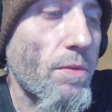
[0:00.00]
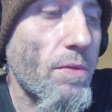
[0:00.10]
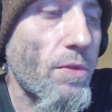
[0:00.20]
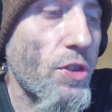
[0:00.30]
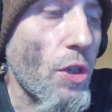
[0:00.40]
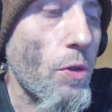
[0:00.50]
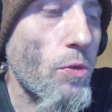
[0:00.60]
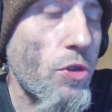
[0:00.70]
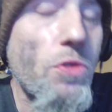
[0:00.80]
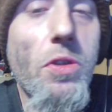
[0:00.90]
so
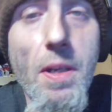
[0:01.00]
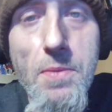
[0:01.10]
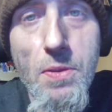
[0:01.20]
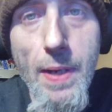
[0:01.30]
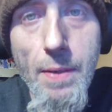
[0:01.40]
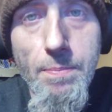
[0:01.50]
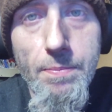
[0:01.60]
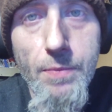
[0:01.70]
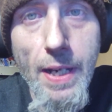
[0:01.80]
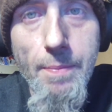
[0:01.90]
June comes around,
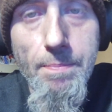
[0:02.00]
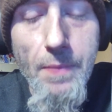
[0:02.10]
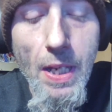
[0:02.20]
right?